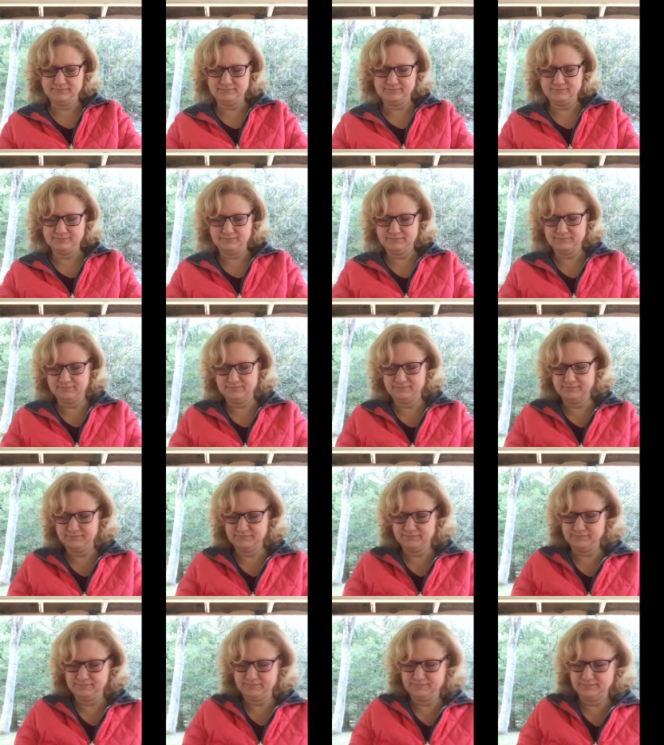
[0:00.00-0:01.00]

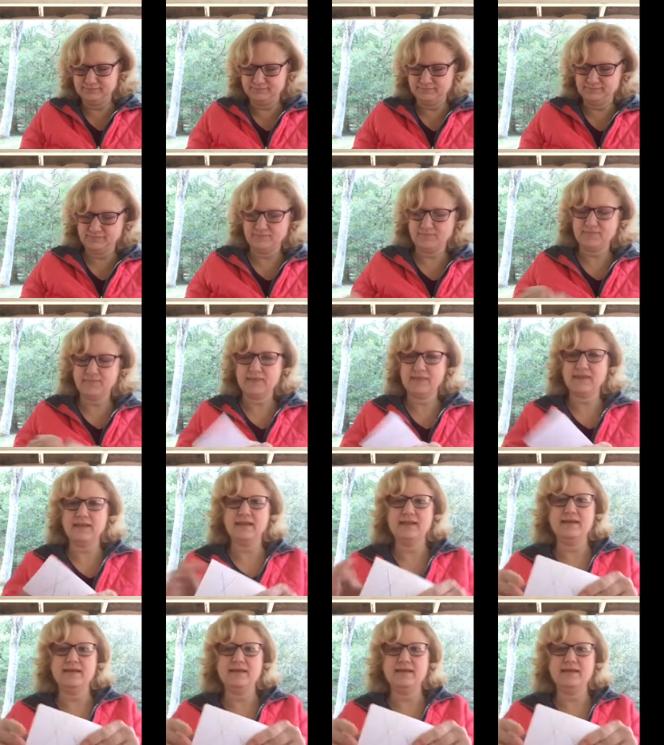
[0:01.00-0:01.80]
[no speech]